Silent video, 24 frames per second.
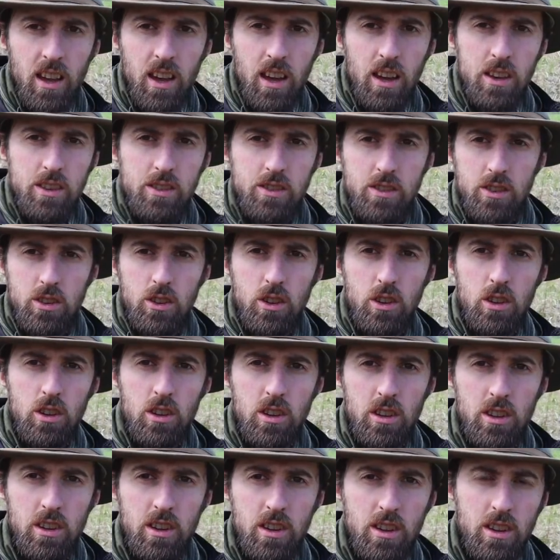until
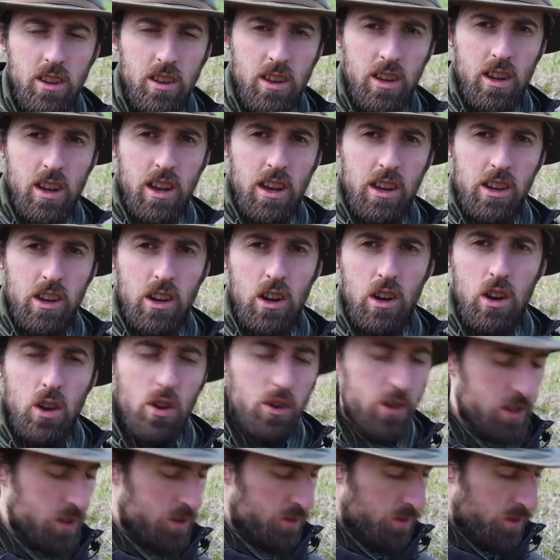it
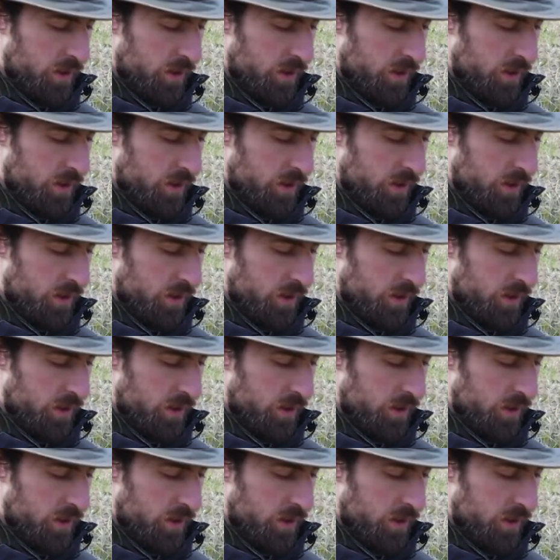locks